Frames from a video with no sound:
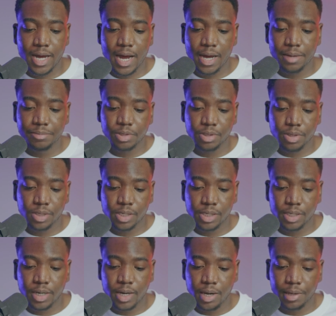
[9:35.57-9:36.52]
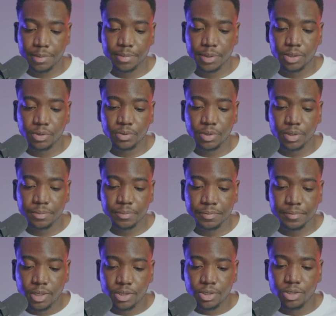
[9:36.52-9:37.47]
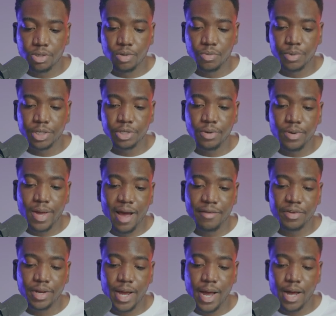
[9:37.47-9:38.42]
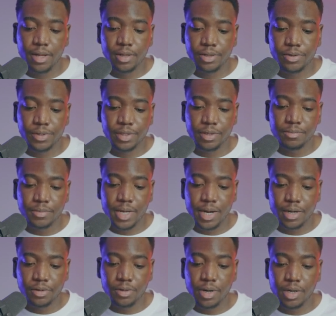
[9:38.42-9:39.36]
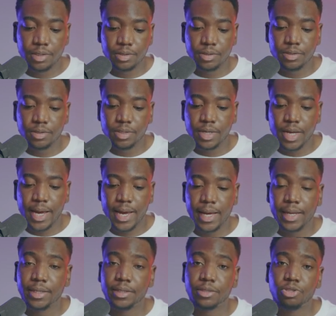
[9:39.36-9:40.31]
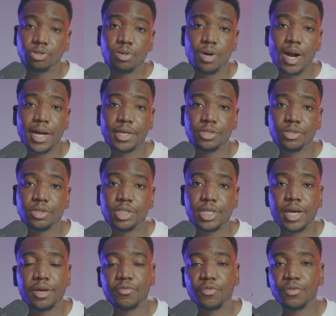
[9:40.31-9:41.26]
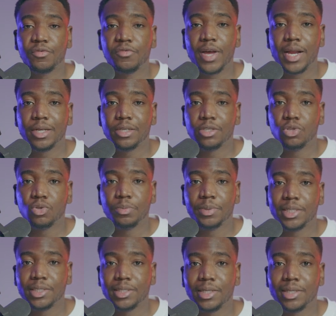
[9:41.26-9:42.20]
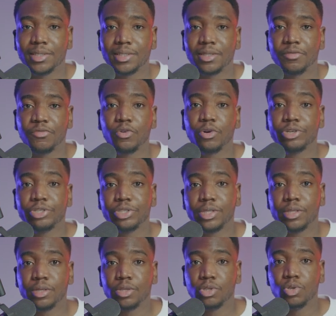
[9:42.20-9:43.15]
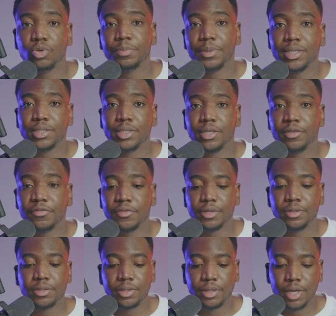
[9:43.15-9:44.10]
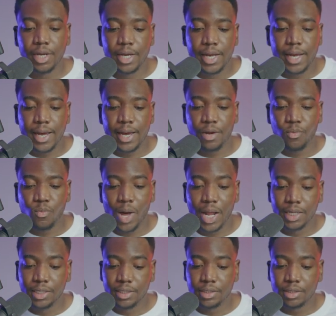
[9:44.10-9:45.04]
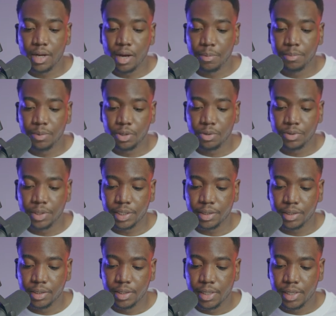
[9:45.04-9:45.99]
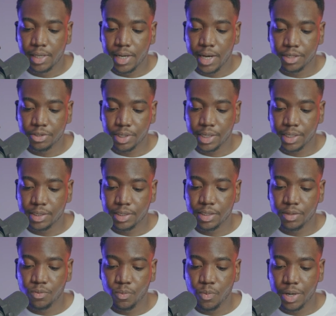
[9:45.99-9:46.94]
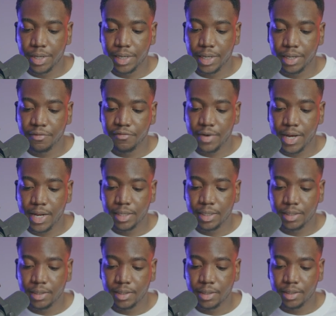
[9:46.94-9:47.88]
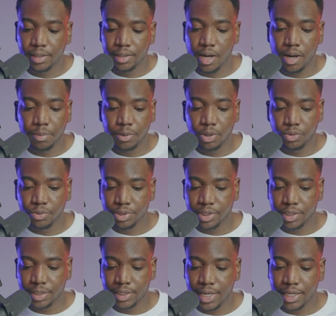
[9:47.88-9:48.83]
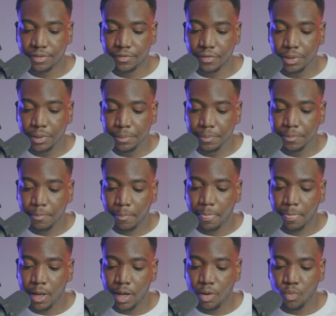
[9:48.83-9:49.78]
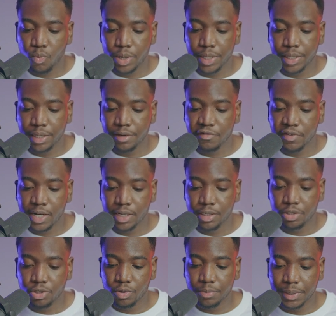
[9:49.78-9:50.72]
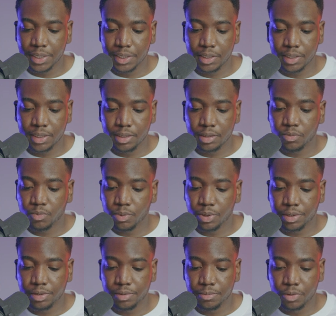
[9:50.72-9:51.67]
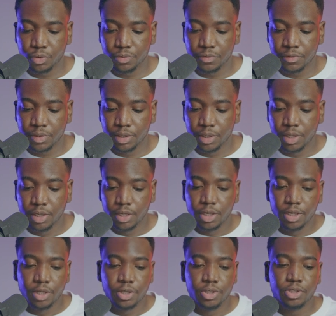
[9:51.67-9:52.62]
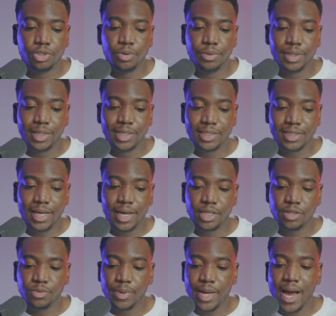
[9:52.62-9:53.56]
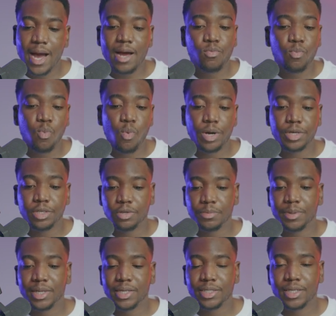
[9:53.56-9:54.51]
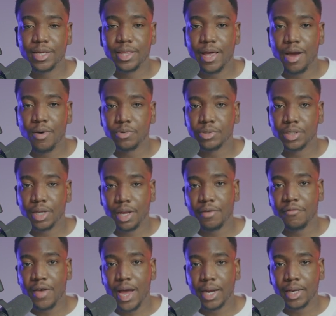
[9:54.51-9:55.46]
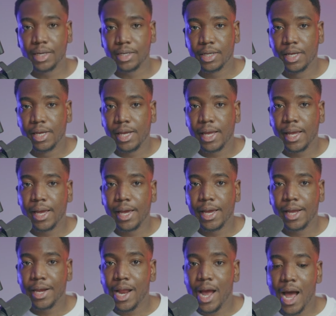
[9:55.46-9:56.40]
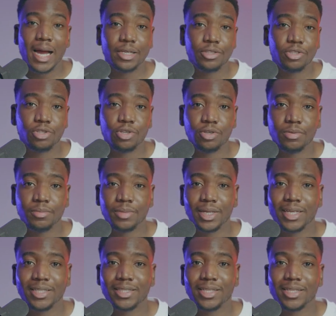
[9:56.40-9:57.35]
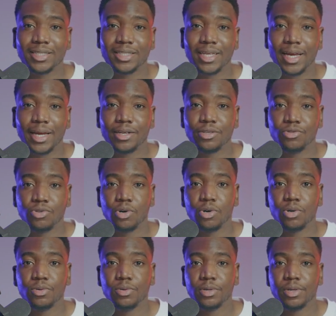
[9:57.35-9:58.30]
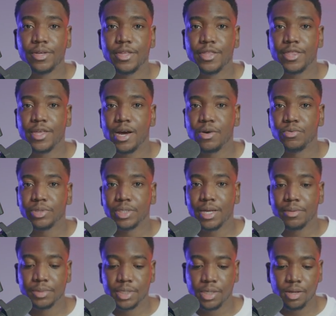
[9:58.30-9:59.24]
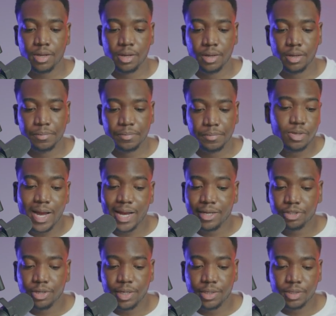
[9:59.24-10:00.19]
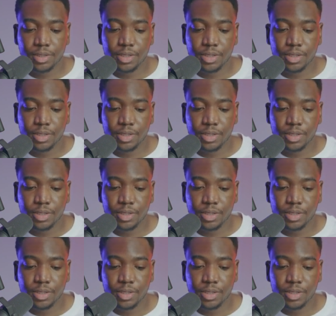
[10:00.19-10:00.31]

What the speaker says: time to click upload. So we do have an algorithm that runs and tries to check for valid UPCs if you're using the UPC field. And while it's uploading, as you can see, the upload was successful and 1 invalid UPCs were removed. So in this case, we had one UPC that was invalid, and I assume it's the second row that was empty. So as you can